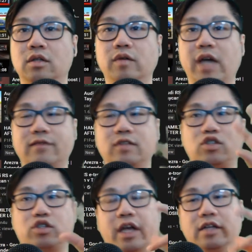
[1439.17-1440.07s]
You have to
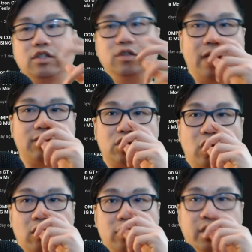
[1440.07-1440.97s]

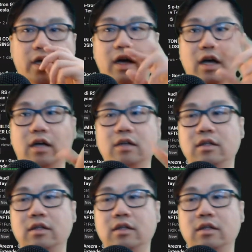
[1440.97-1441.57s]
turn the